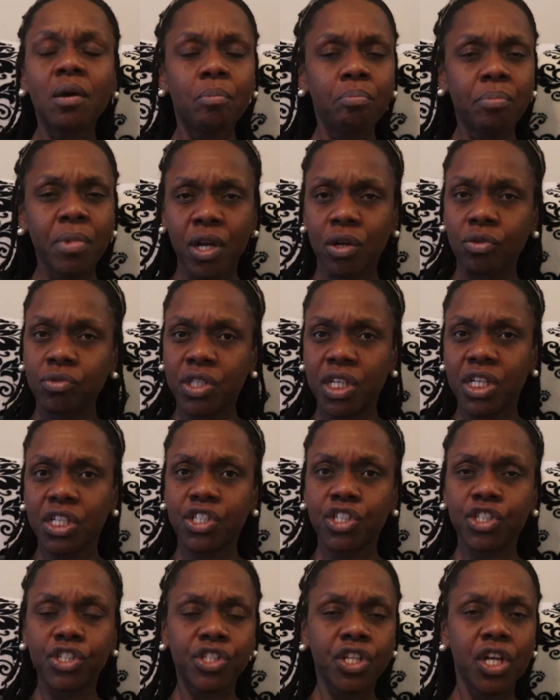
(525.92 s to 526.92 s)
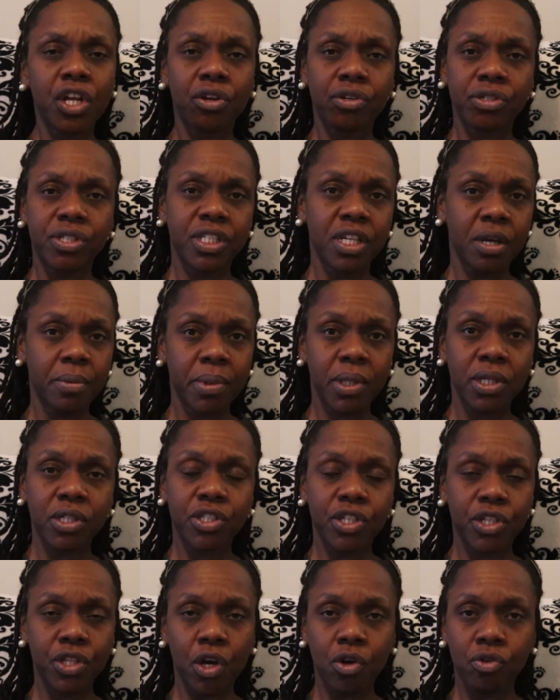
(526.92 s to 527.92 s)
middle digits that are similar
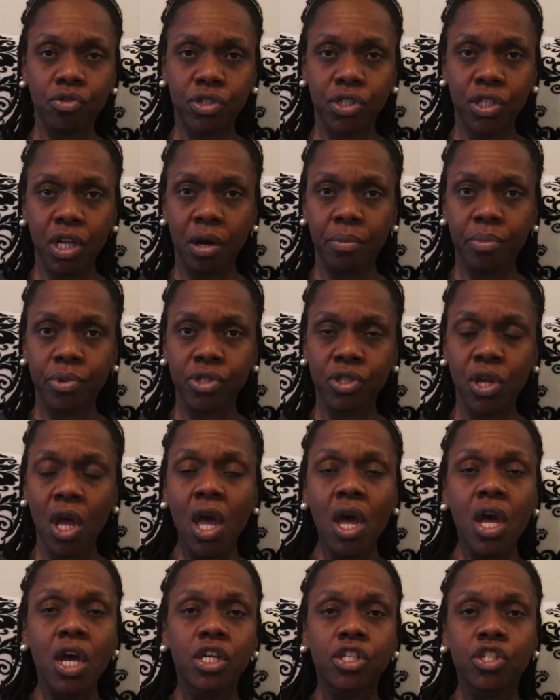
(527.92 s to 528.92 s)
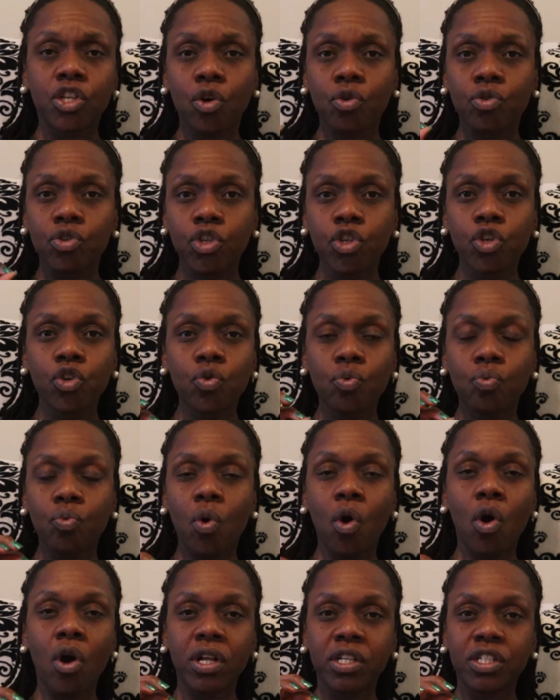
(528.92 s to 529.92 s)
to those numbers. So you
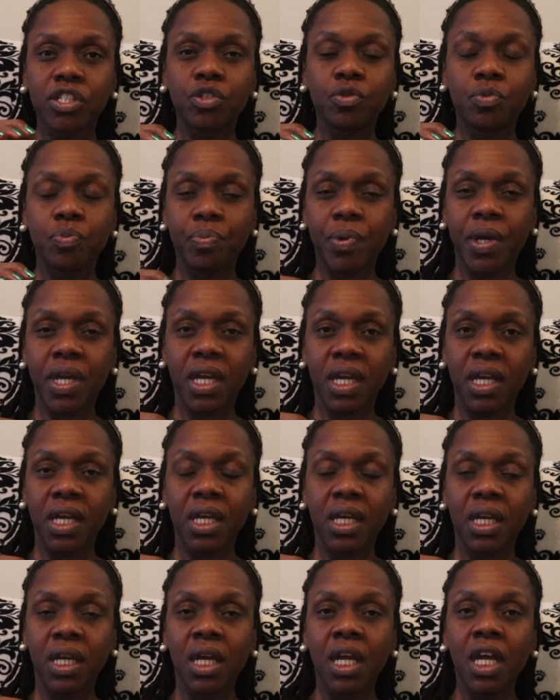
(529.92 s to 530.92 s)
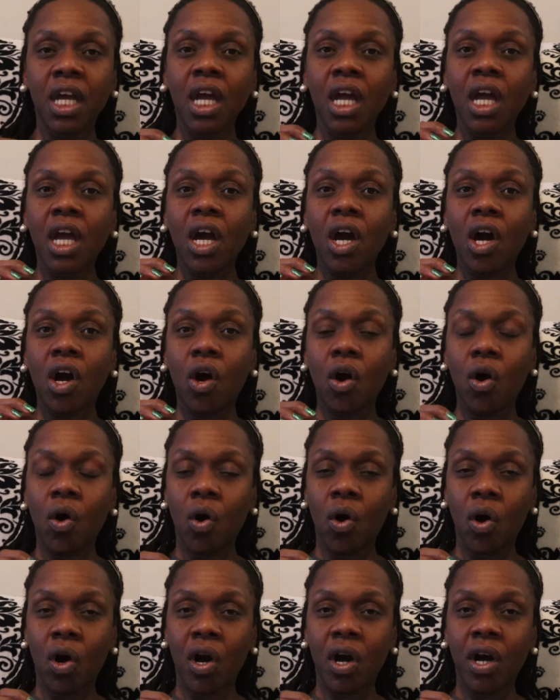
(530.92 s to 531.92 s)
want to be
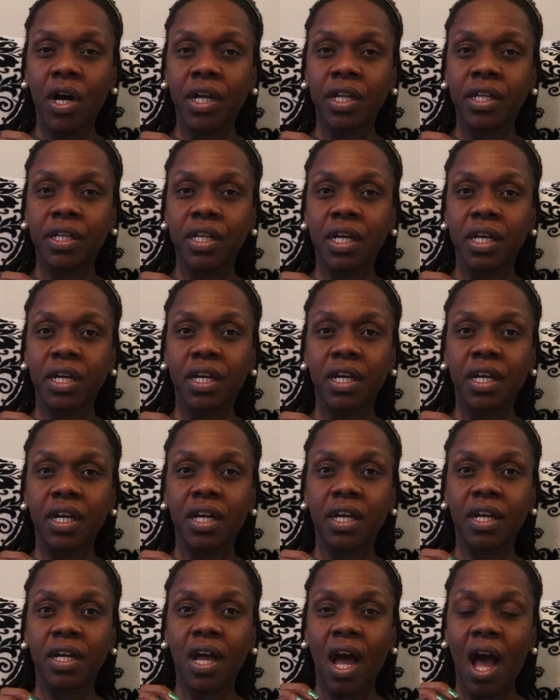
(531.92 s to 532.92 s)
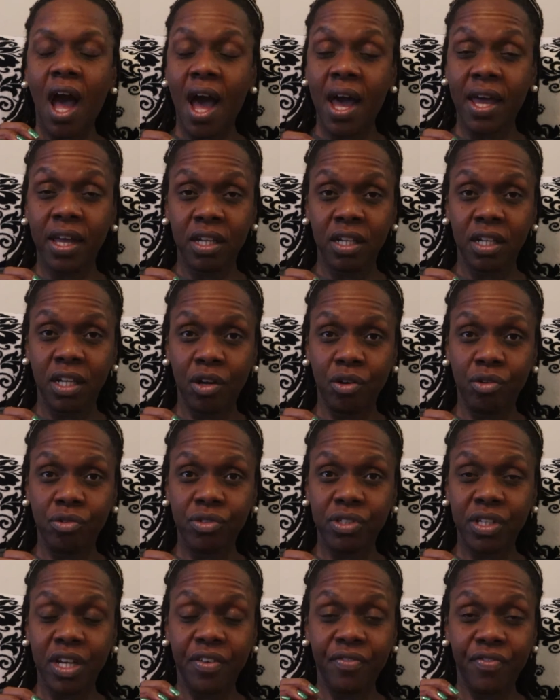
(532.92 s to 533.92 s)
on high
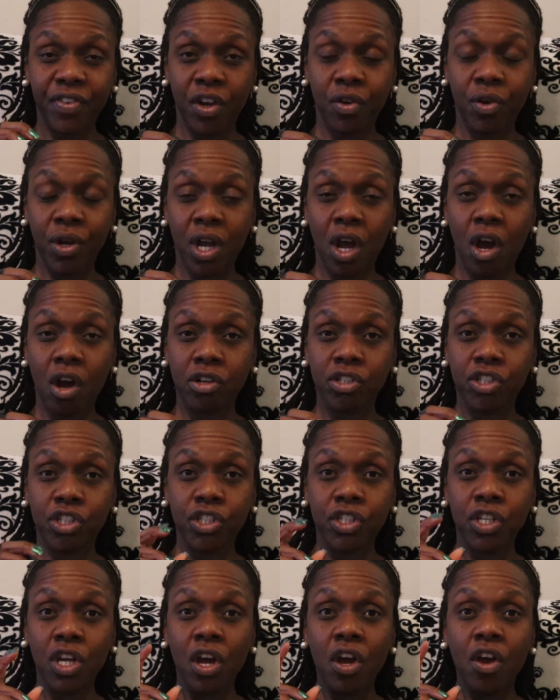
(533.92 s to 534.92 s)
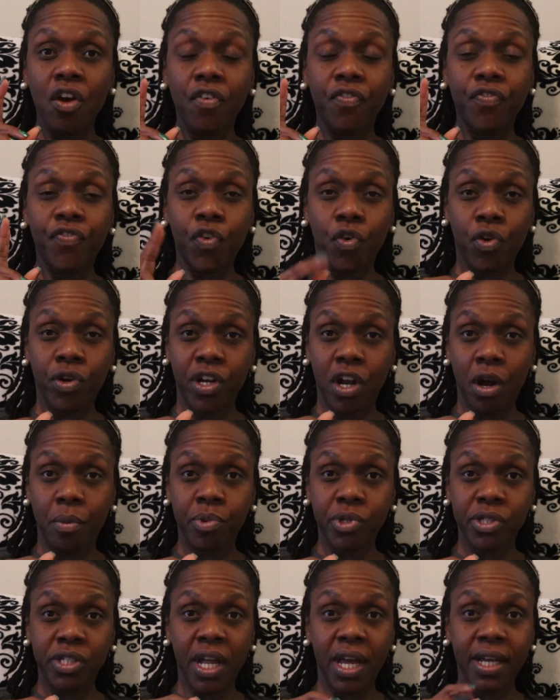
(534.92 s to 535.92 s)
alert and very cautious for
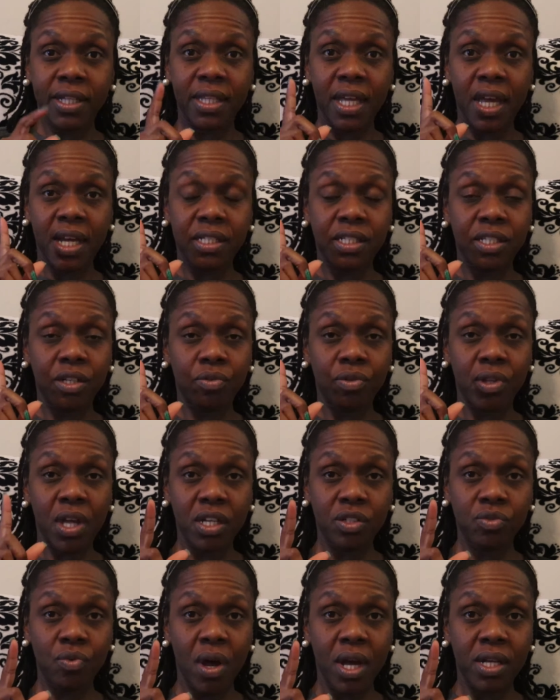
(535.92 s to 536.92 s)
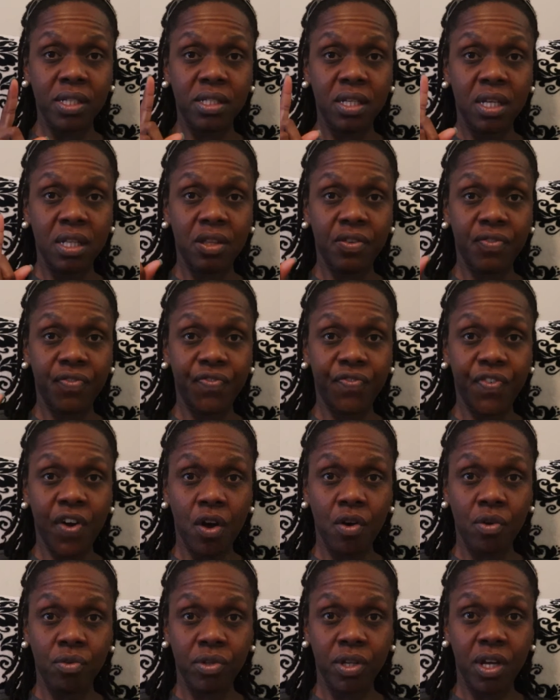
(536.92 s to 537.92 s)
numbers like that. So that's why I said the
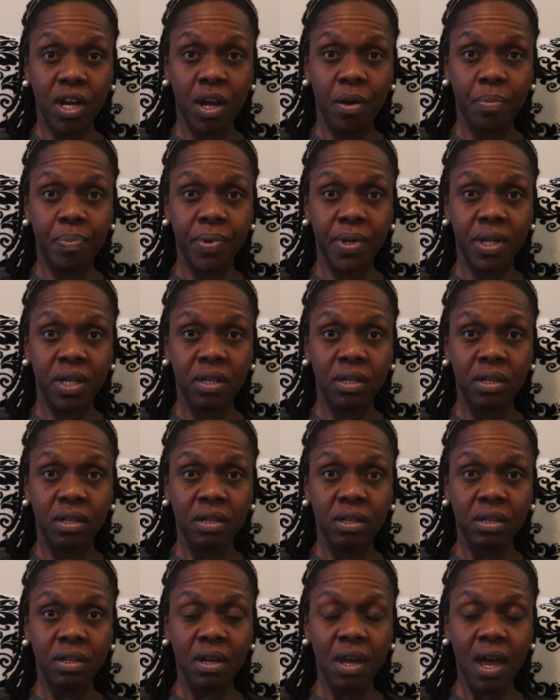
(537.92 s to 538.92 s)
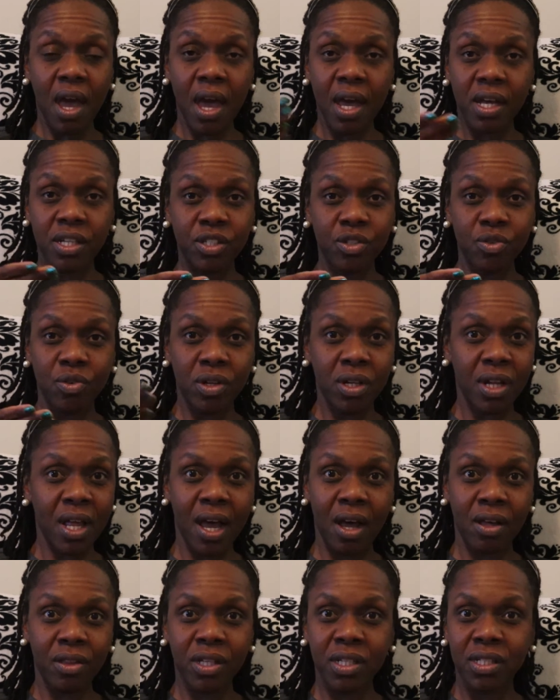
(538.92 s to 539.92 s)
phone company has to
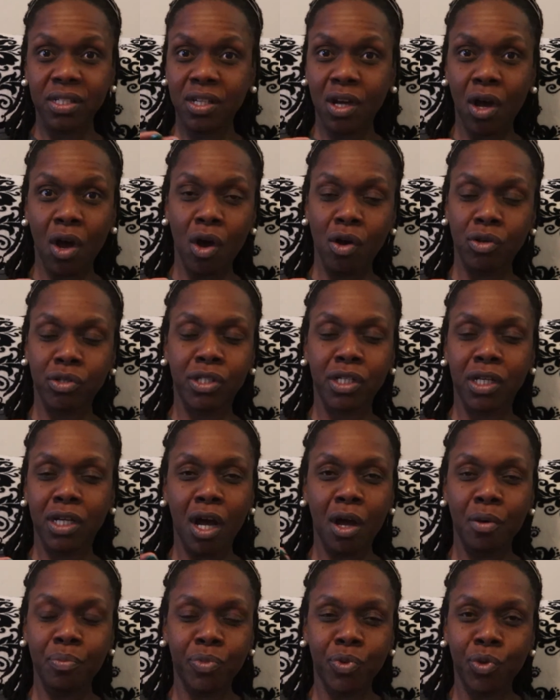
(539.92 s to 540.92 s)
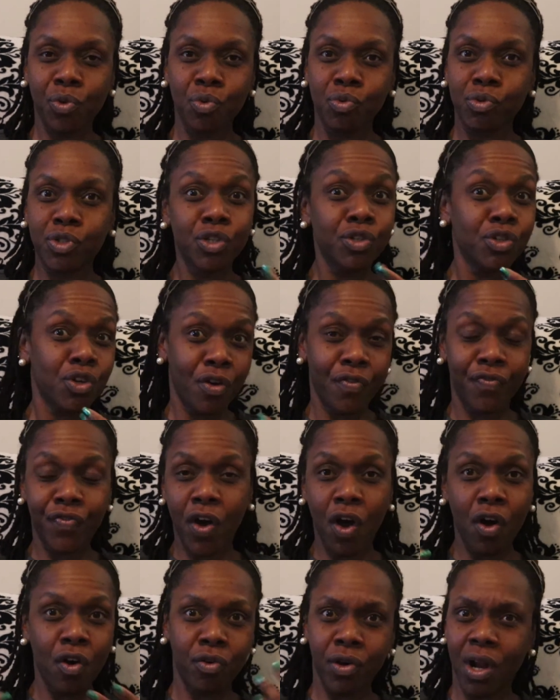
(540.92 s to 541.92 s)
allow these calls to come through to your
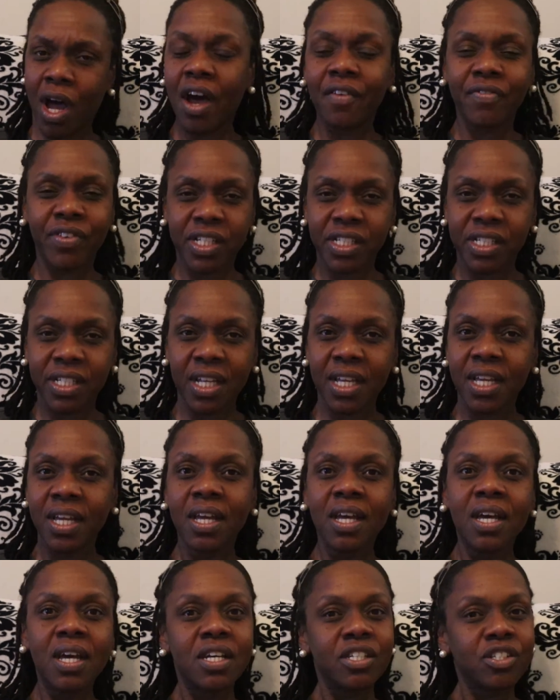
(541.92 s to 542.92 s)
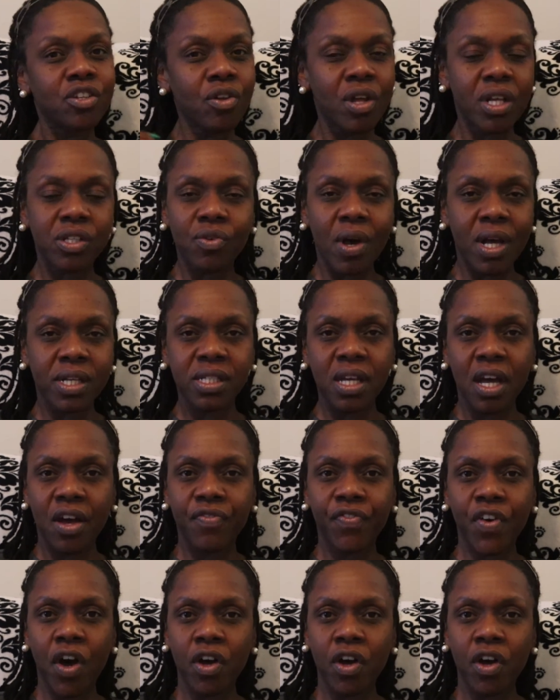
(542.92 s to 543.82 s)
phone, obviously. So that's why I say I